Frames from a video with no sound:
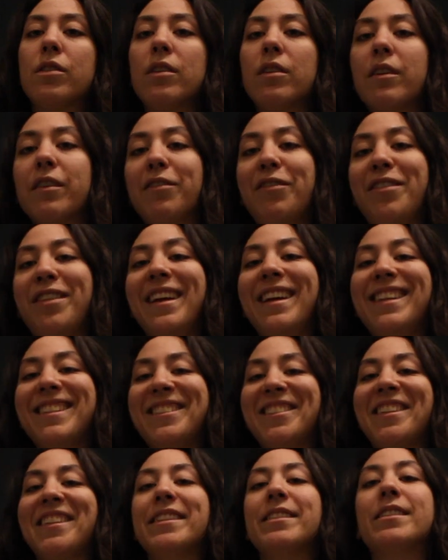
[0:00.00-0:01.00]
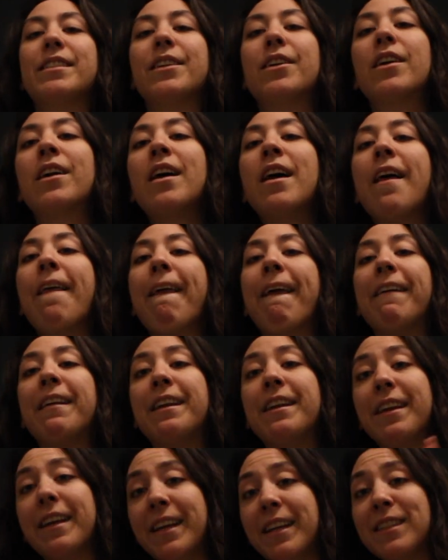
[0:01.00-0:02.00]
a lot of things to consider, and
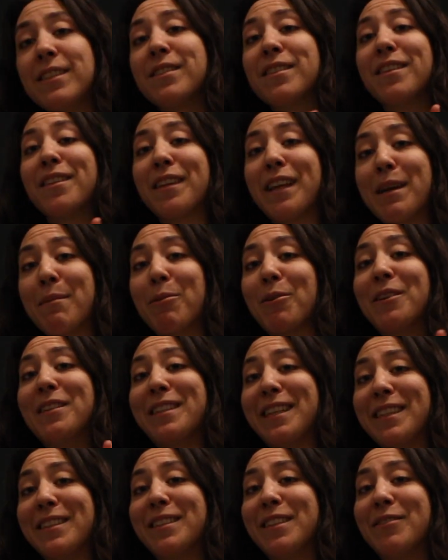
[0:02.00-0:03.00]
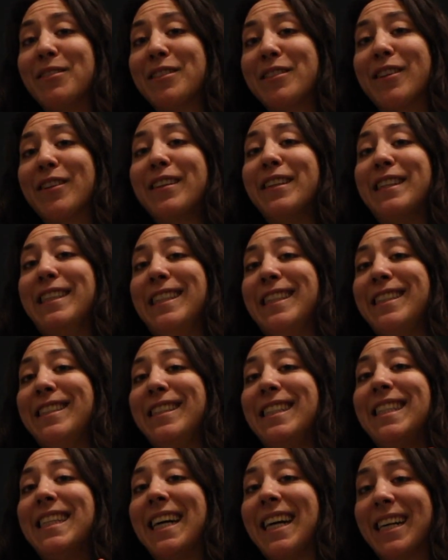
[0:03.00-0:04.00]
it is labor intensive. It's not an
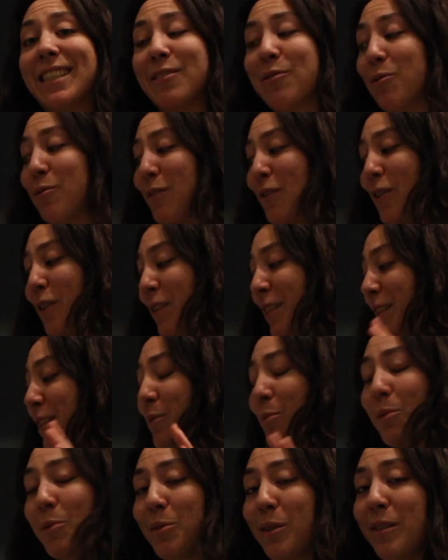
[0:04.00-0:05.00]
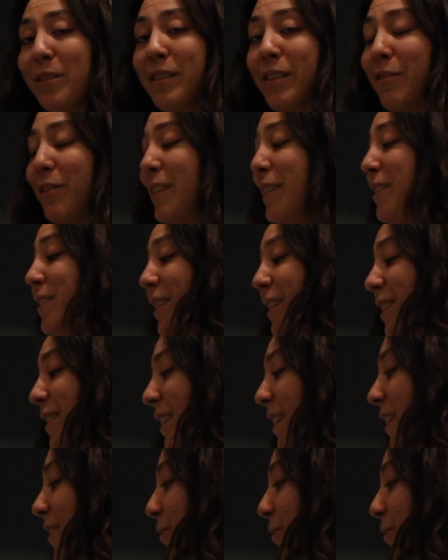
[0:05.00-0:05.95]
easy task overall. This was relatively easy because I